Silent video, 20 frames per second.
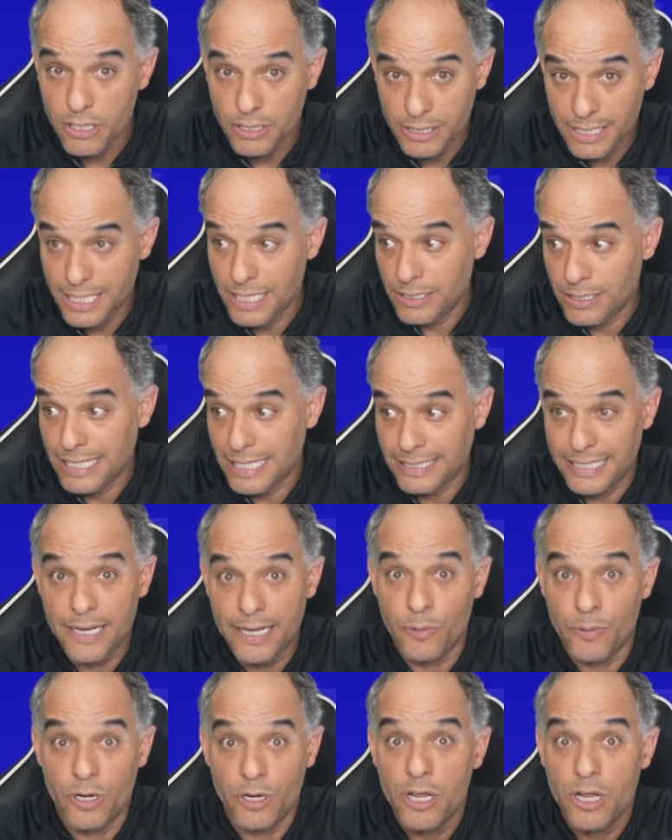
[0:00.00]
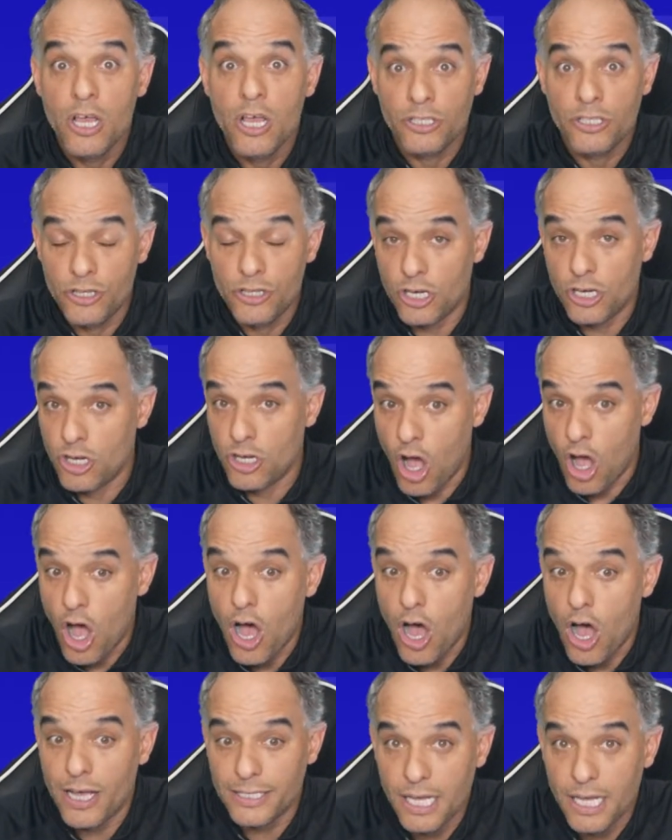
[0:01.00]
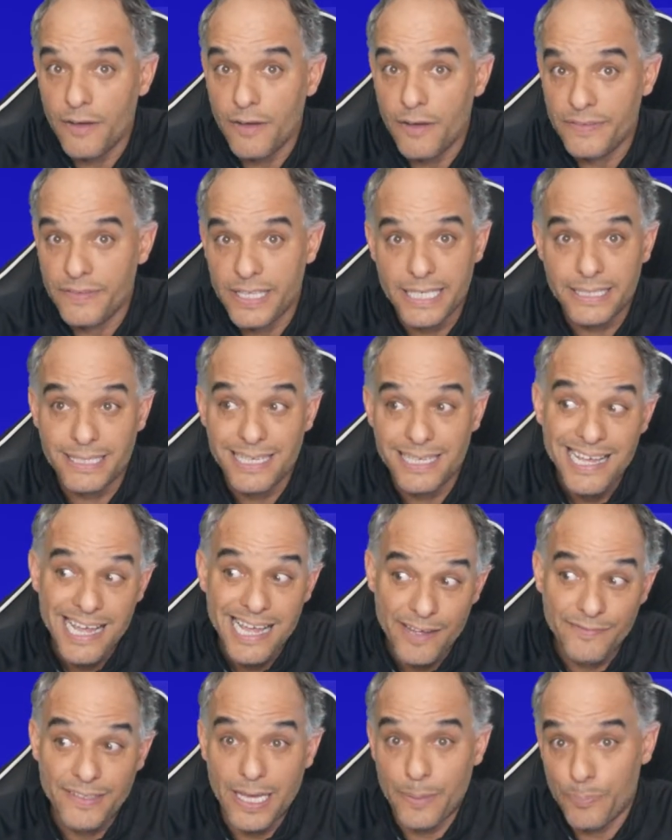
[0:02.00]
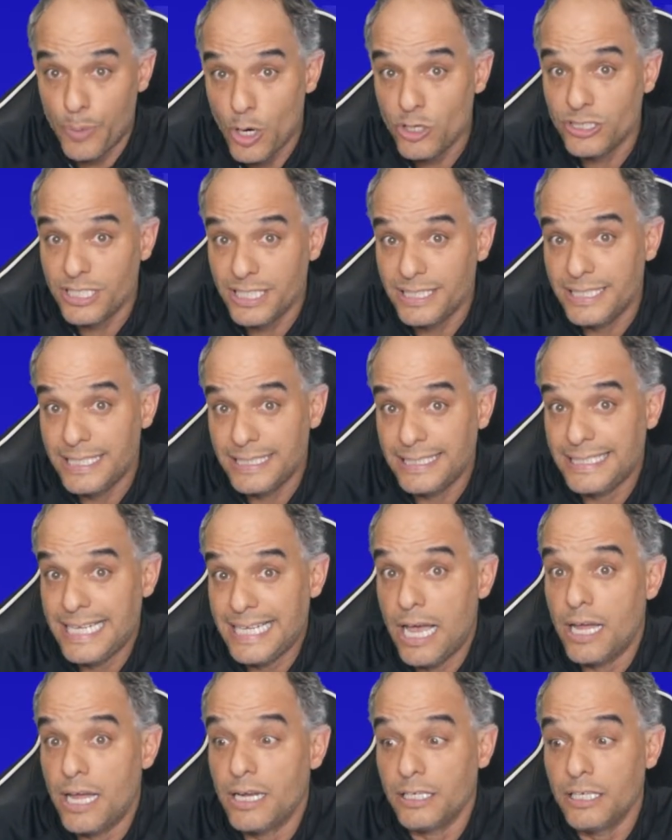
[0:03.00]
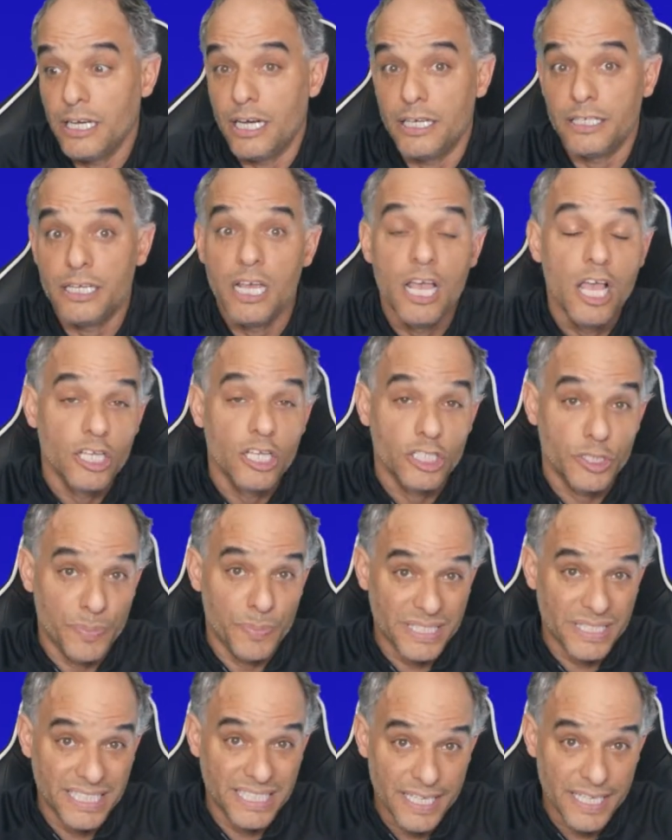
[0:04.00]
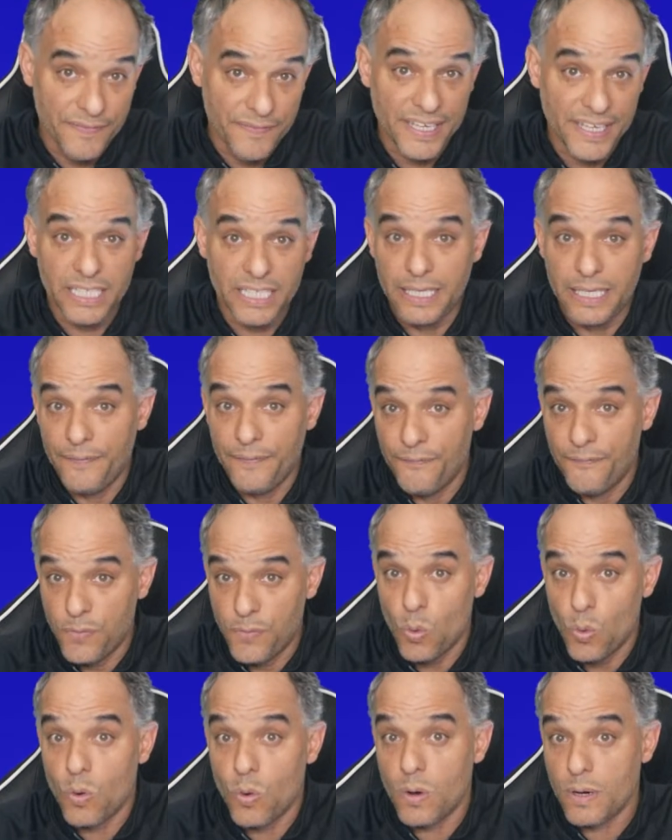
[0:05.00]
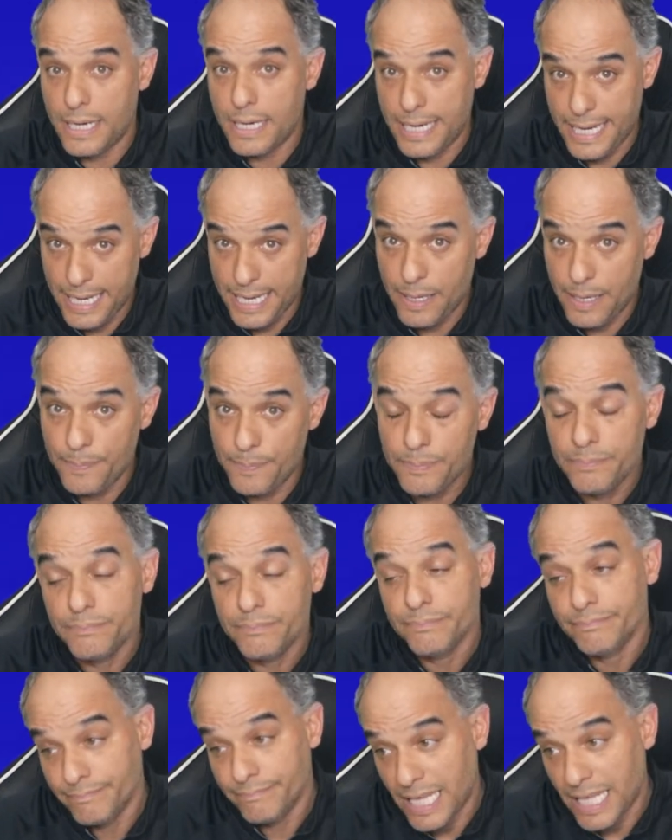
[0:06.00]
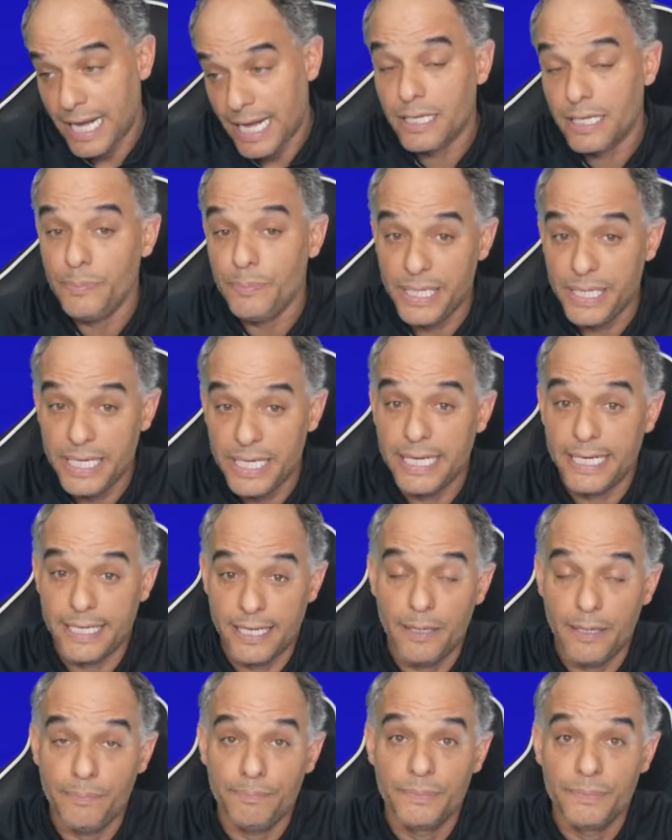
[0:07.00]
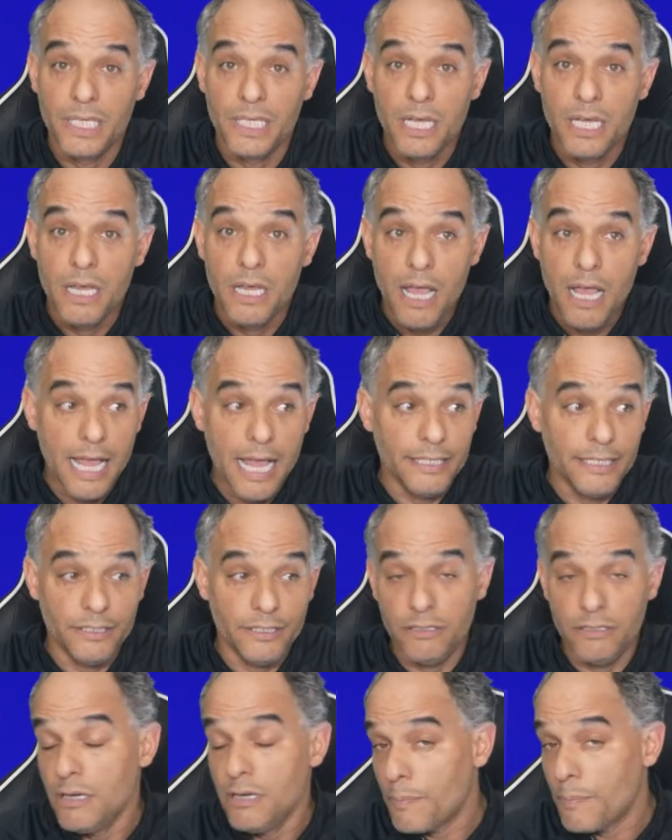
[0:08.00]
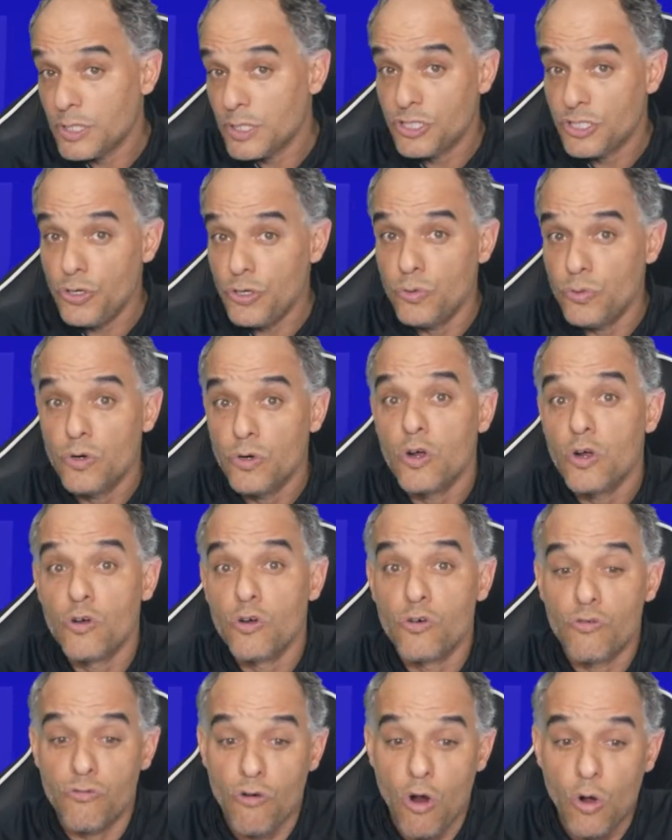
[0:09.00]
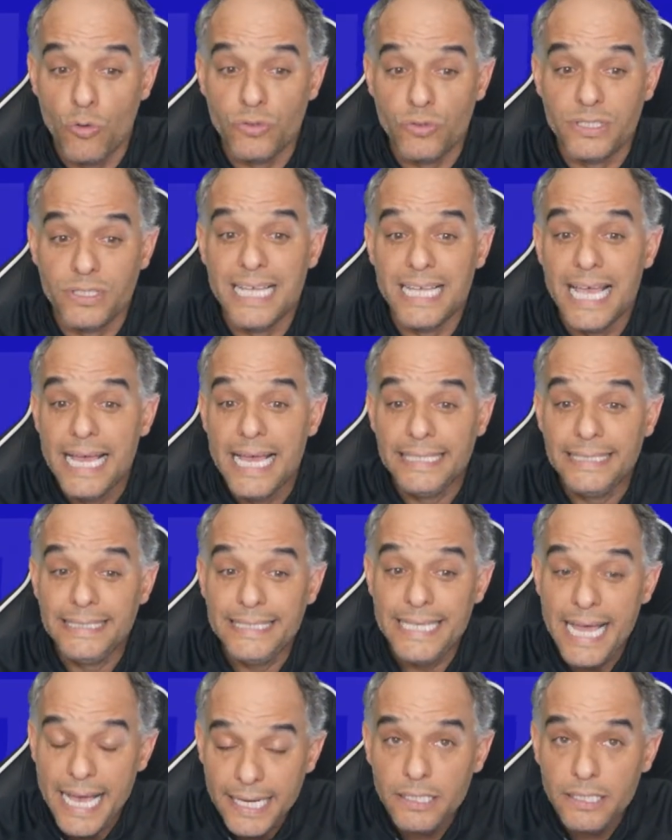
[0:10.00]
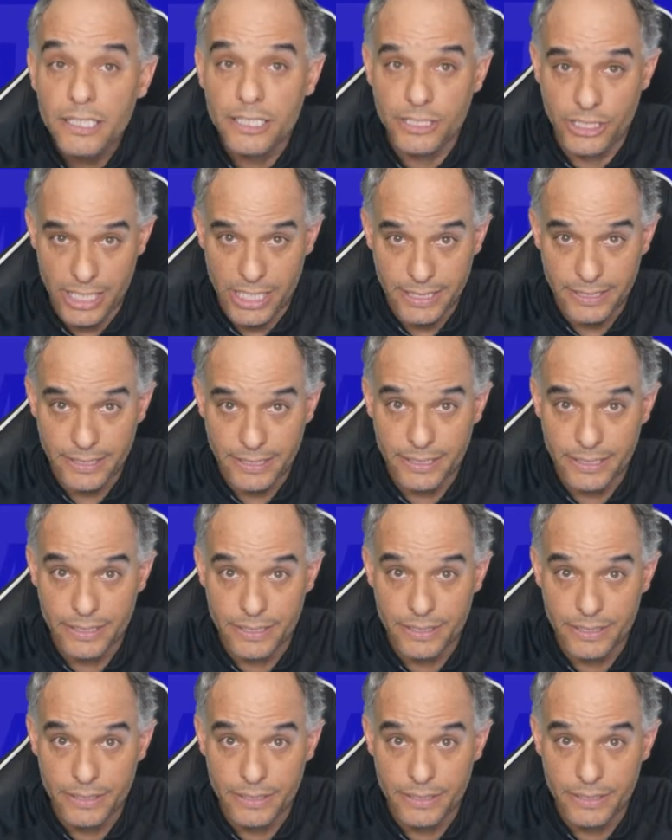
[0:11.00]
That they were the cause of this? If they purchased this gun specifically for him, that could be a hiccup. And number two, gross negligence.